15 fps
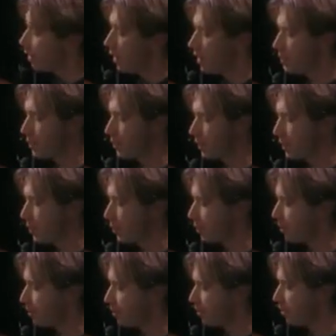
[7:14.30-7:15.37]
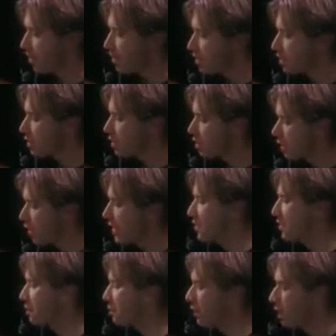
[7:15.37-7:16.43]
It's really cool. But this is the
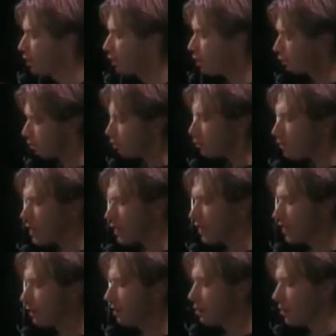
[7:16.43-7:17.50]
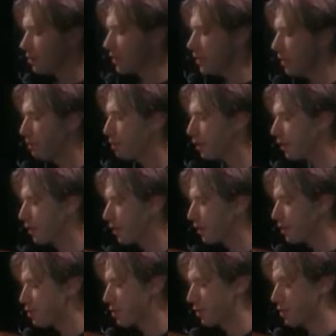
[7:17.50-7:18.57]
classic mambo. And again, if you see that book,
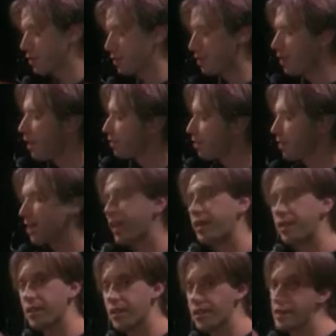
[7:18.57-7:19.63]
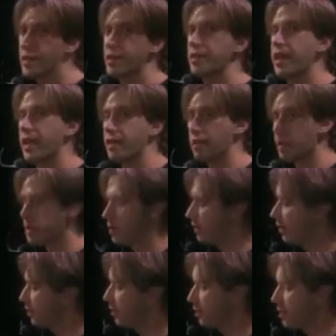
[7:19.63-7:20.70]
Drumming with the Mambo King, you're going to see exactly what I'm
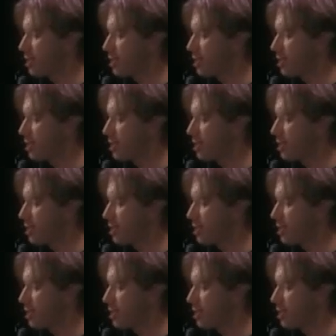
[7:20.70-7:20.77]
talking about.